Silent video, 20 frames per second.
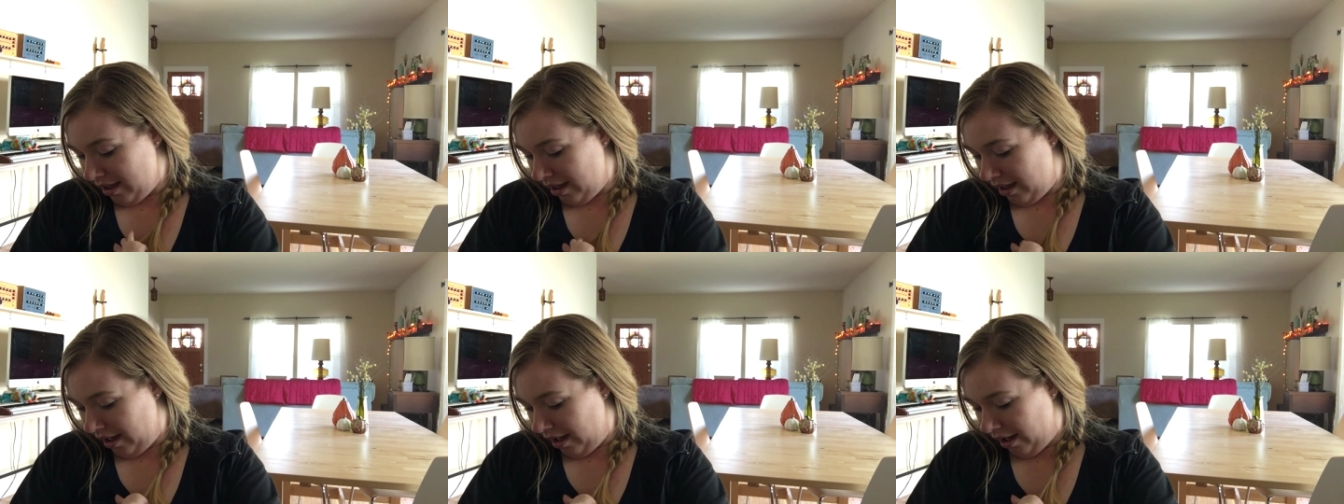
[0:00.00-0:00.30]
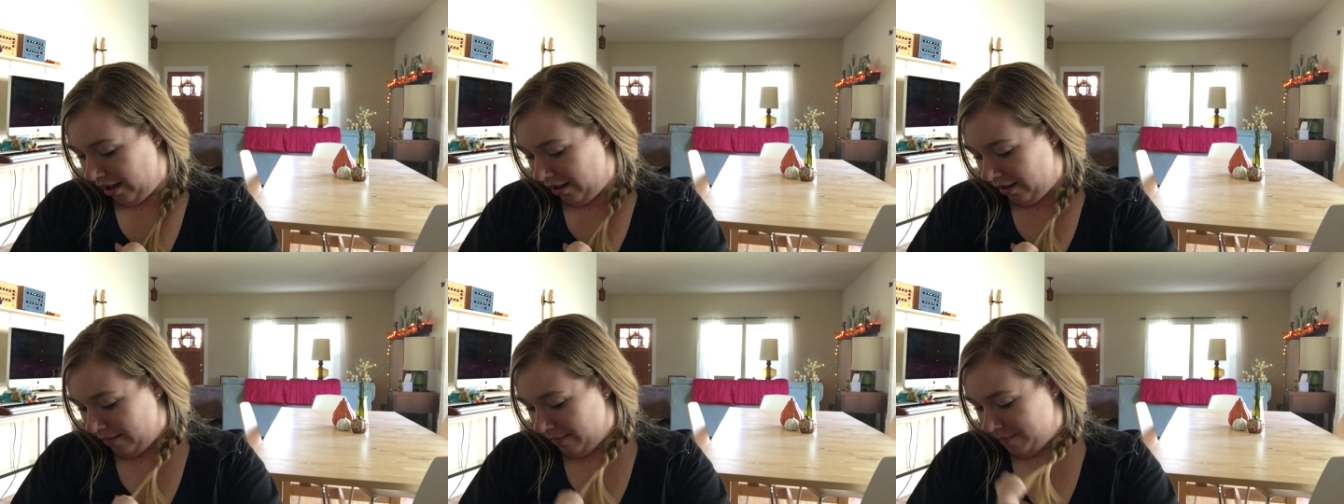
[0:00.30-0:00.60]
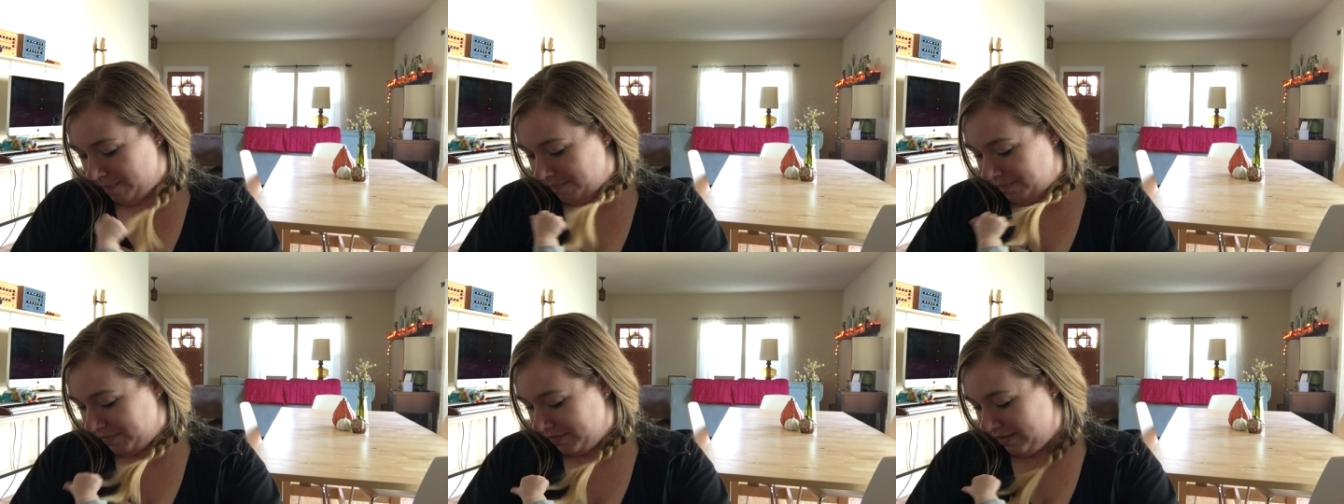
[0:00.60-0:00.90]

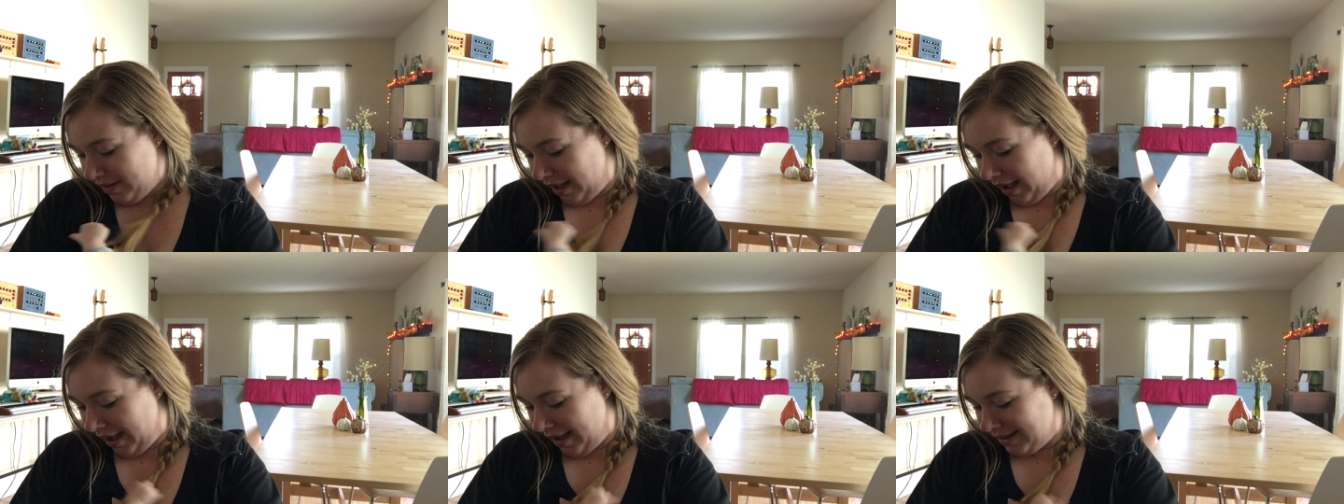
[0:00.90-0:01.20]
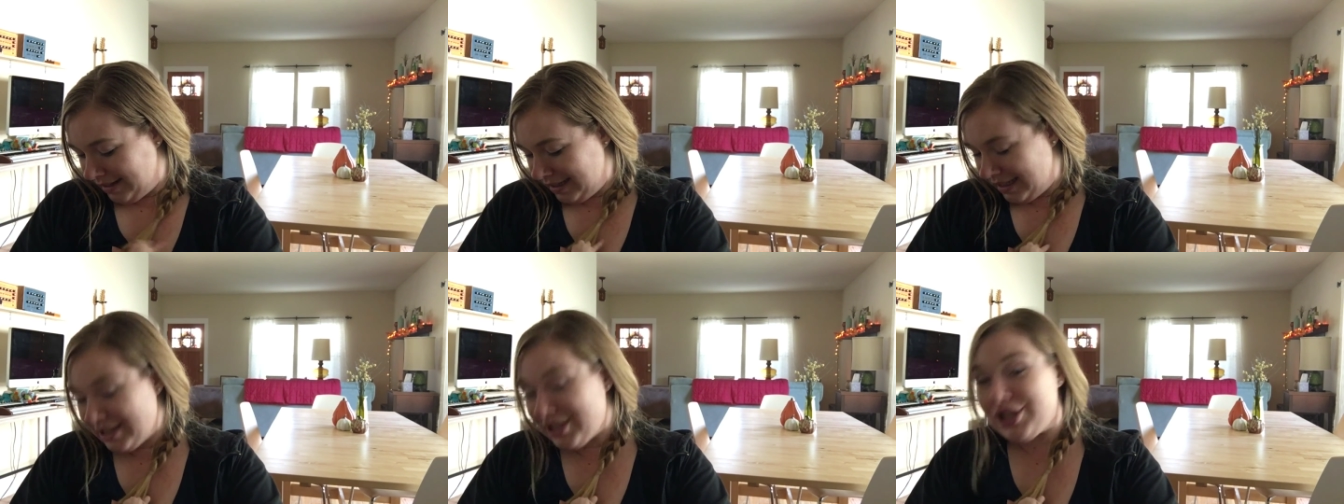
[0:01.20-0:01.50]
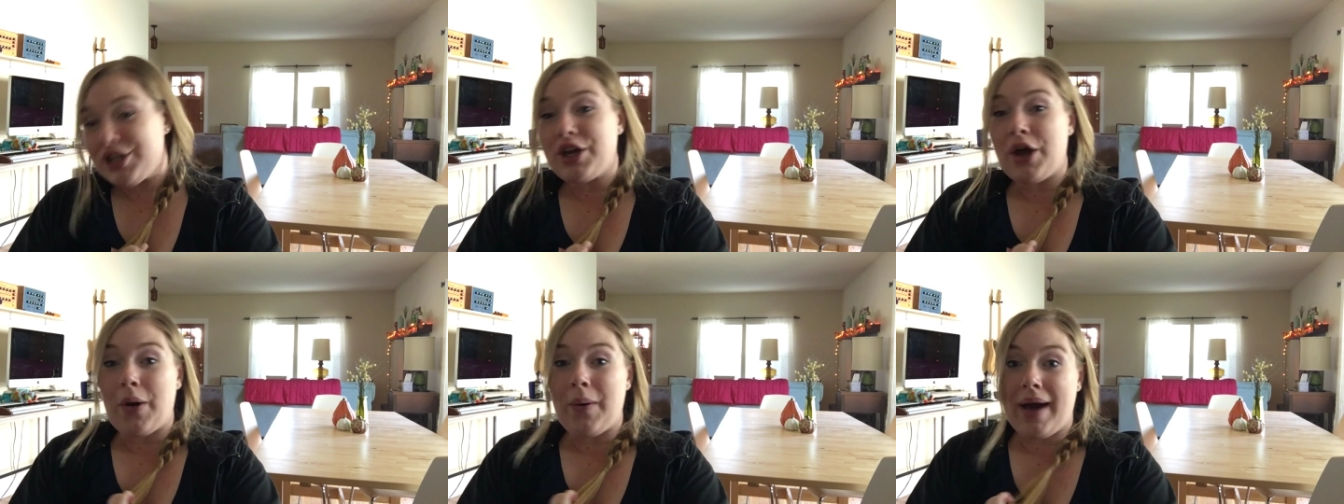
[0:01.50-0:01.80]
I need
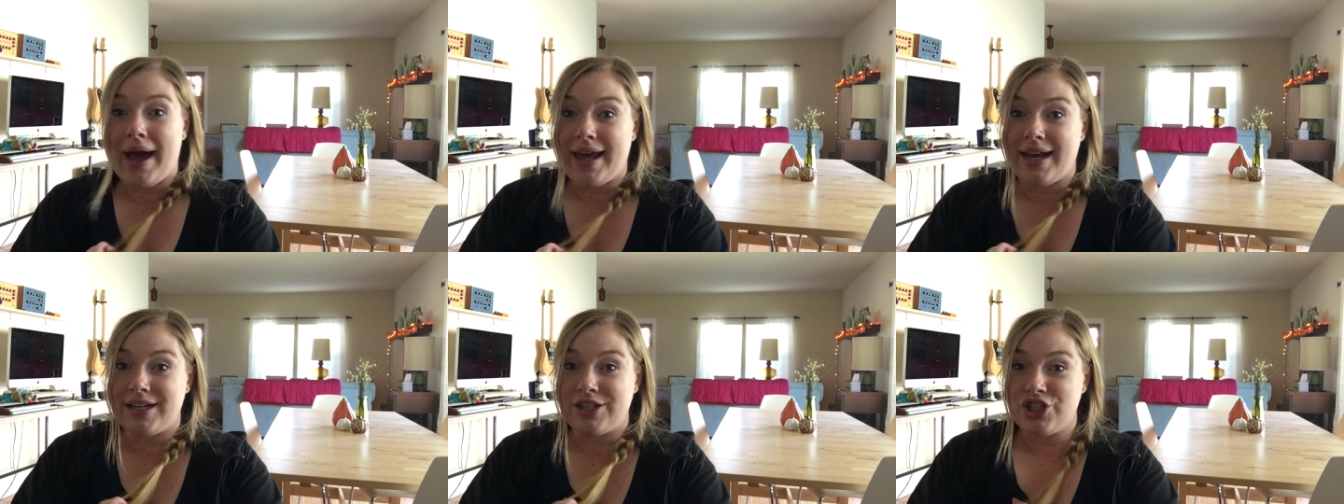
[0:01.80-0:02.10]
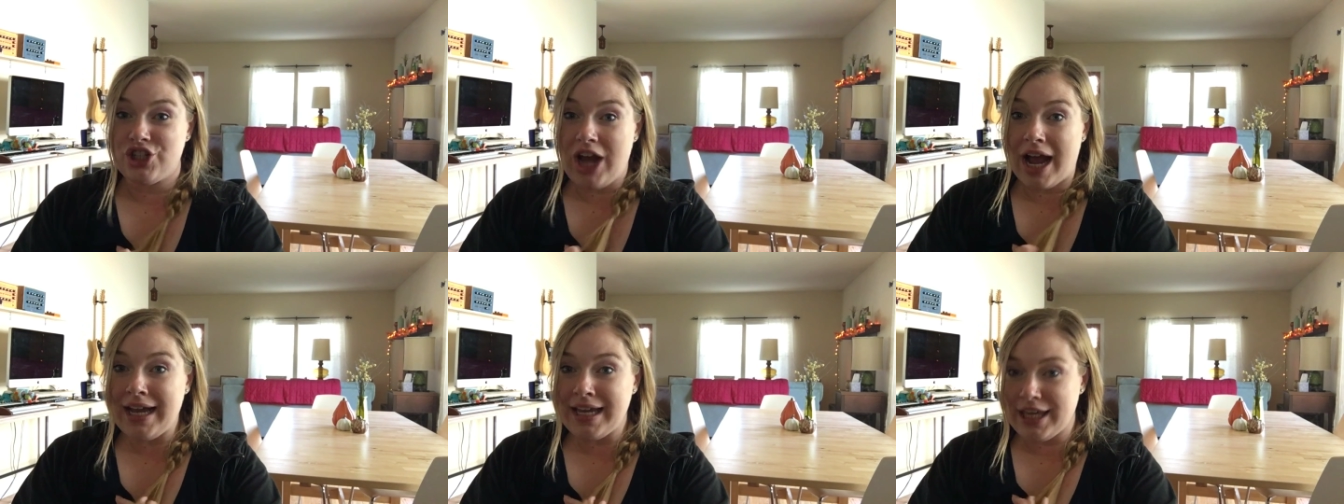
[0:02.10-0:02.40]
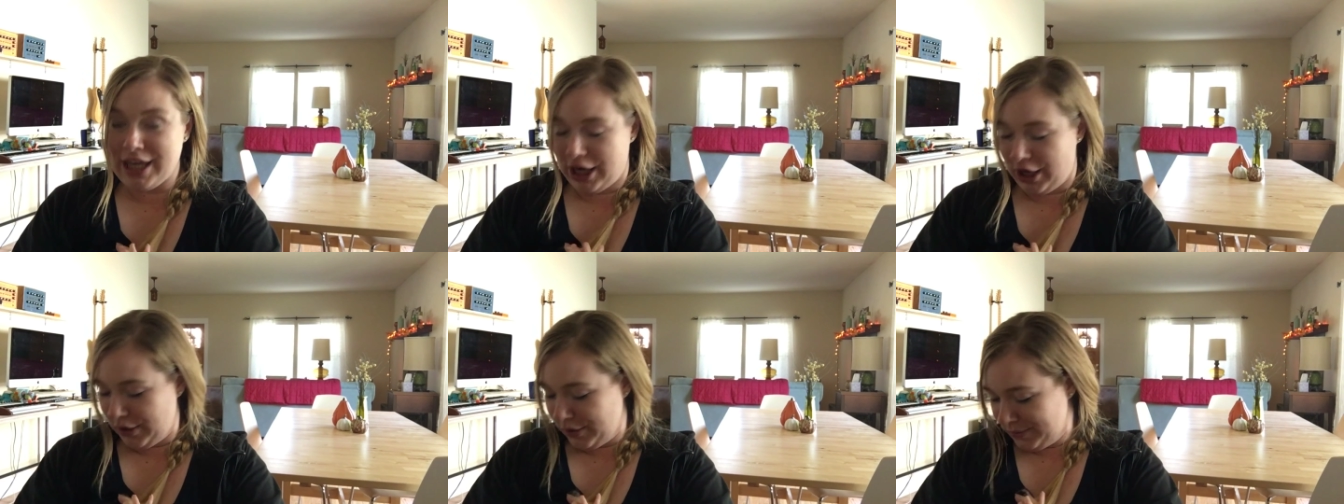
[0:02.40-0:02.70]
to go ahead and check
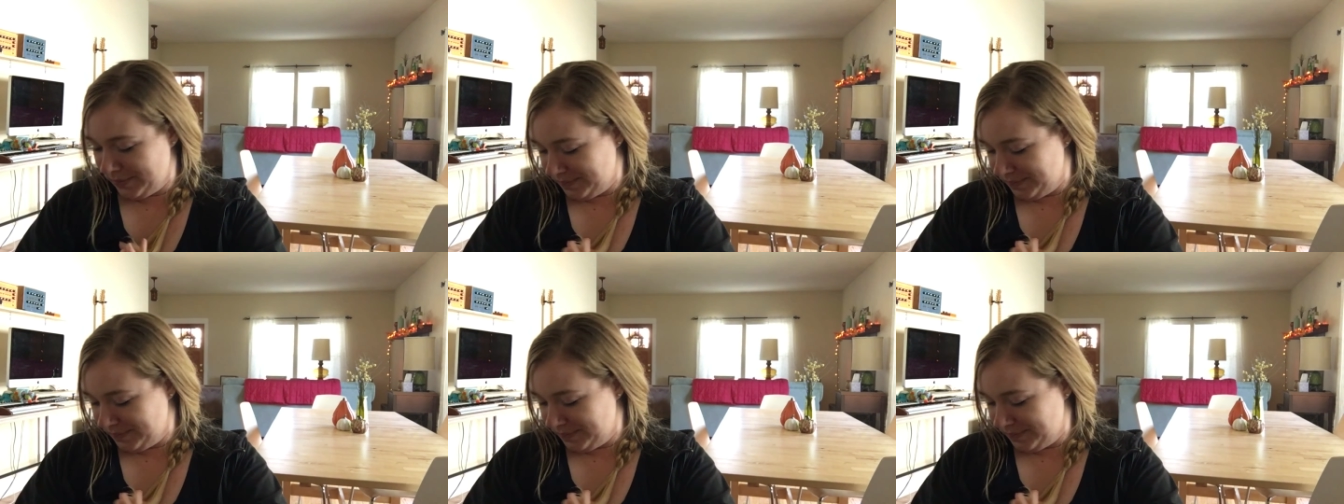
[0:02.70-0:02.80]
you.